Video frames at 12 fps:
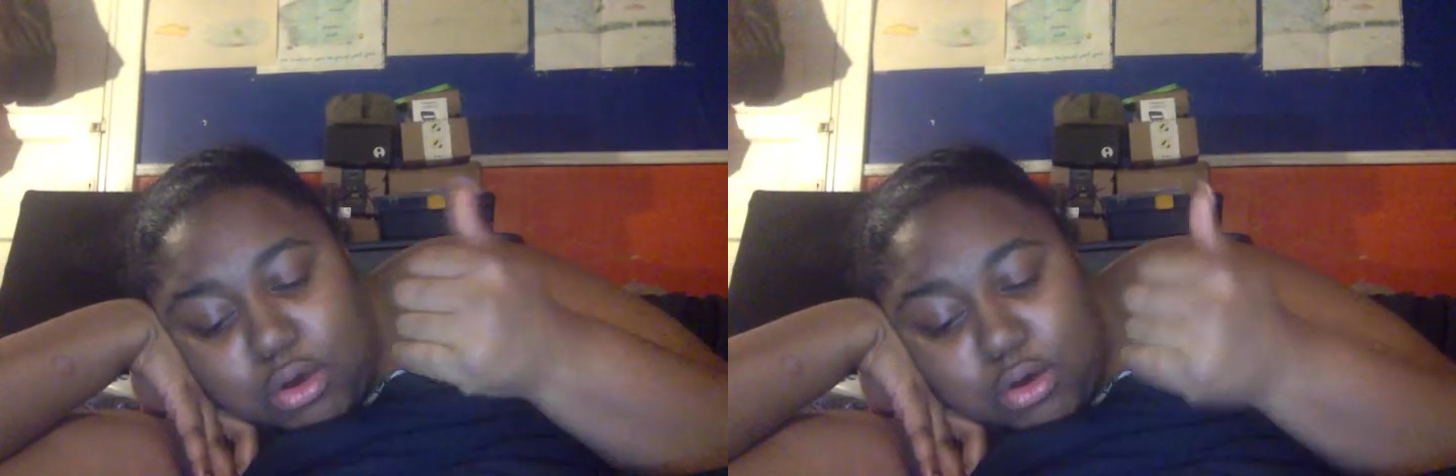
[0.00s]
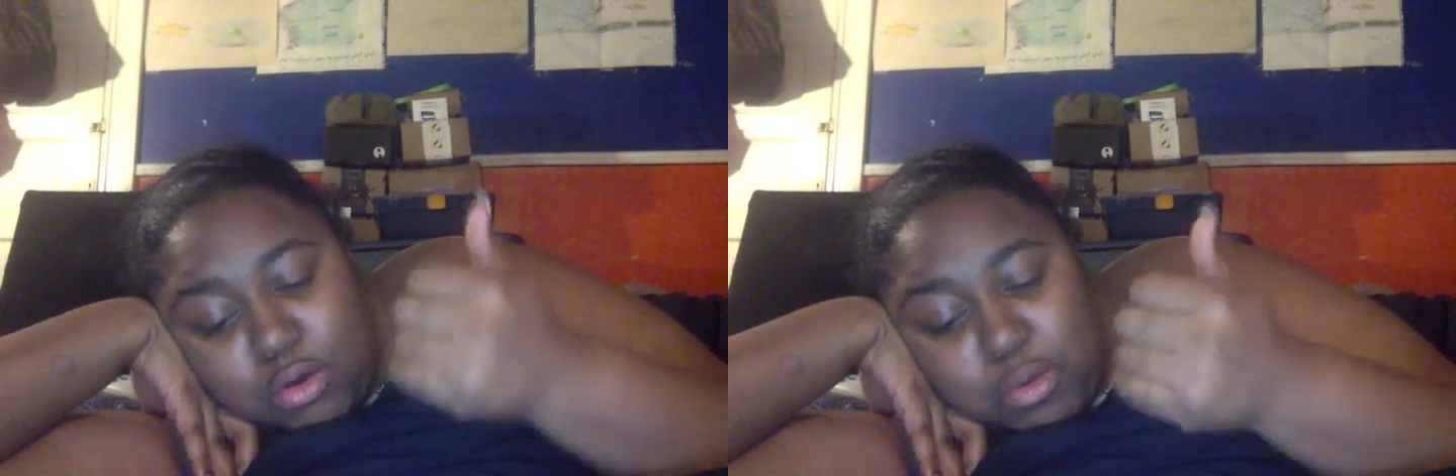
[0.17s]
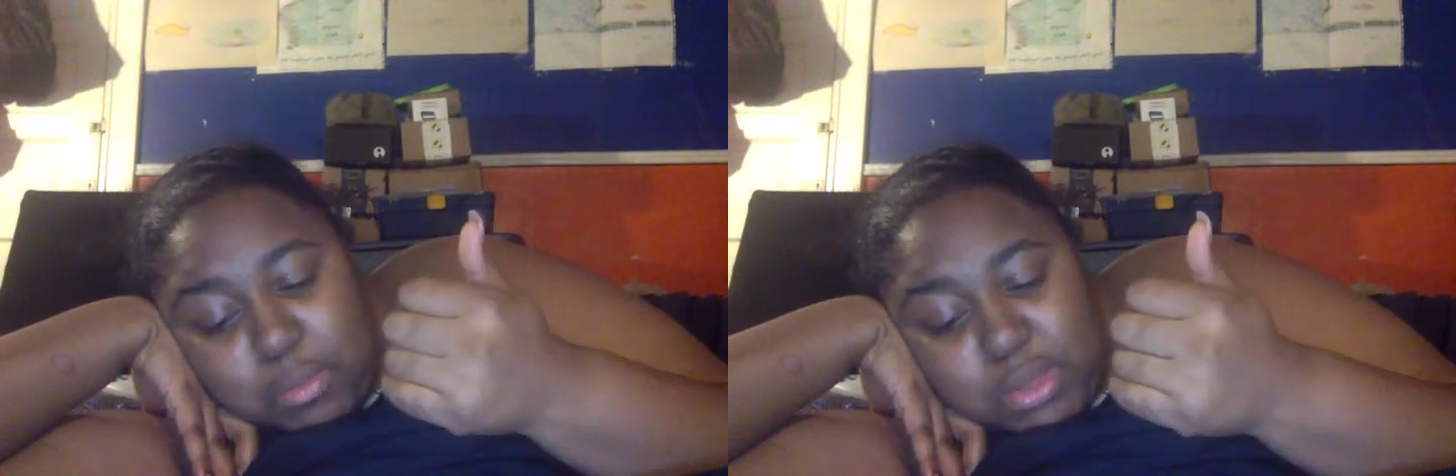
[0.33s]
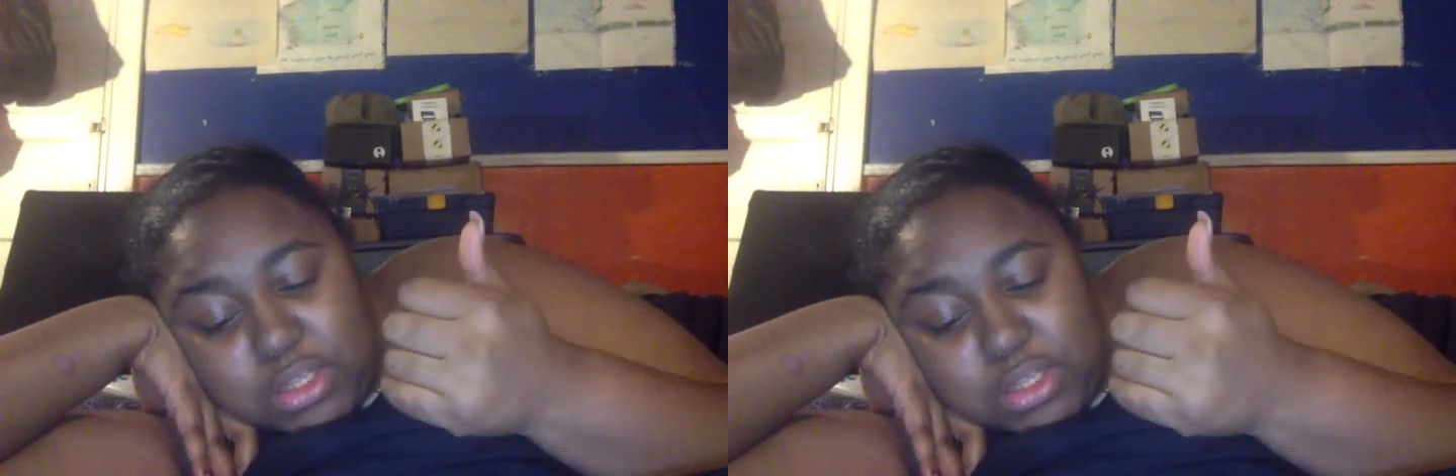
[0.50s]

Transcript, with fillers: on